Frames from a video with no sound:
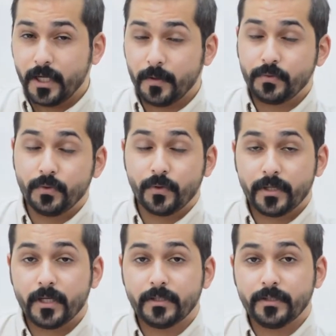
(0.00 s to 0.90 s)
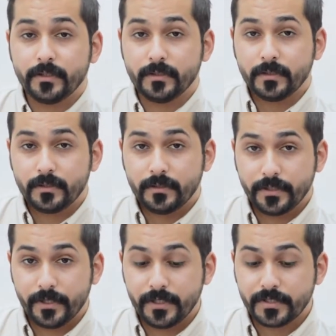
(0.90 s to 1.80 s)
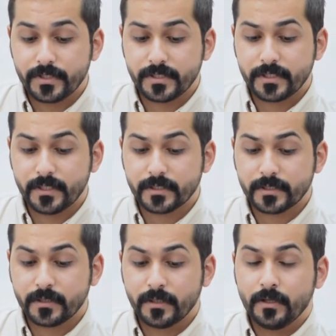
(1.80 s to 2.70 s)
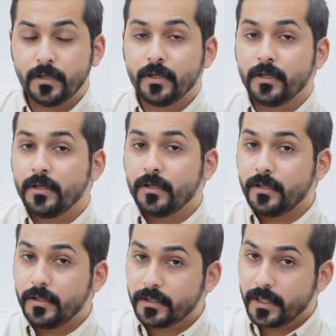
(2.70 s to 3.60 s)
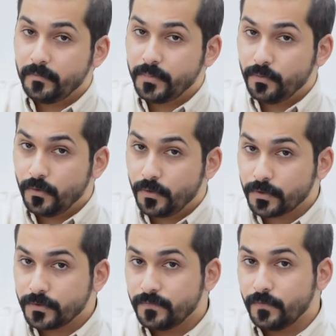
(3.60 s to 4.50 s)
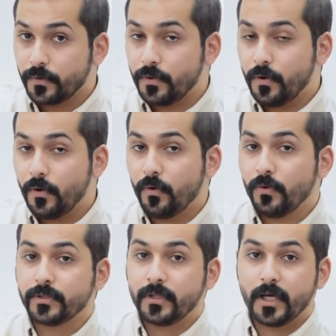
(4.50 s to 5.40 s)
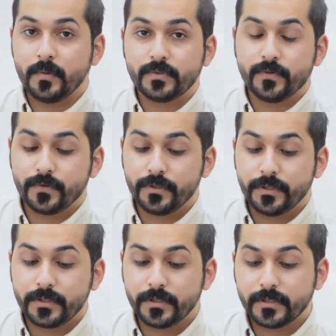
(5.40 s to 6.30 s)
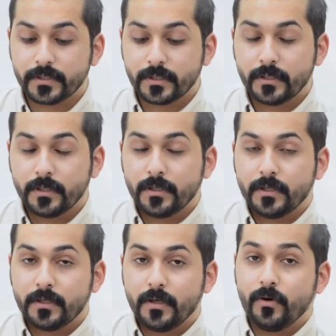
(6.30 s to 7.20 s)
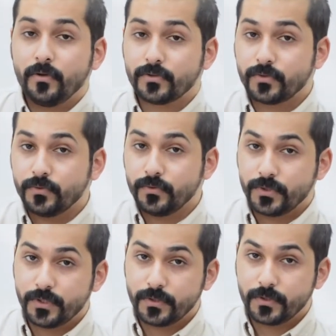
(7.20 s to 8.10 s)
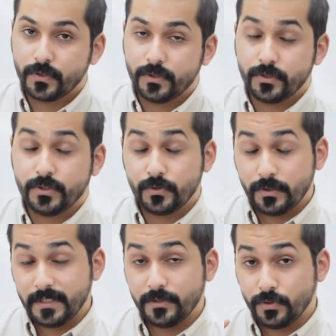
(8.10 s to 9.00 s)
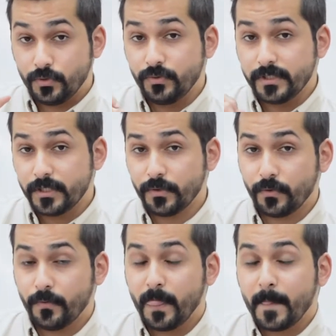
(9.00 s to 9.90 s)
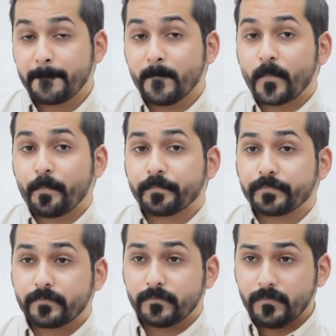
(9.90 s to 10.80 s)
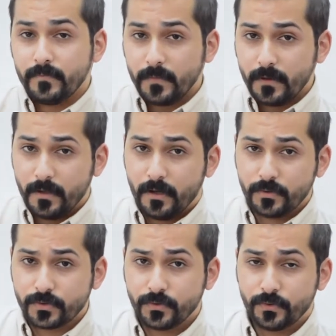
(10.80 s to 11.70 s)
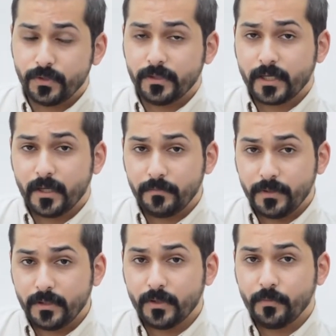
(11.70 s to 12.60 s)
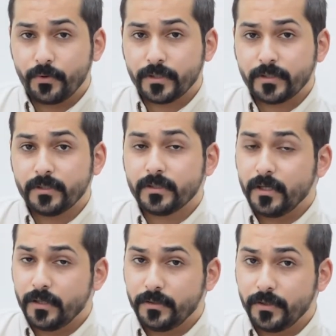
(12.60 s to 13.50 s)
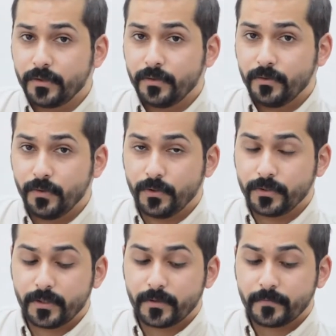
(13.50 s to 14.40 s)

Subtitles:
up to 100 degrees Celsius. It can be worked for all types of conditions. Also, zone zero. Also, it can be operated under the water.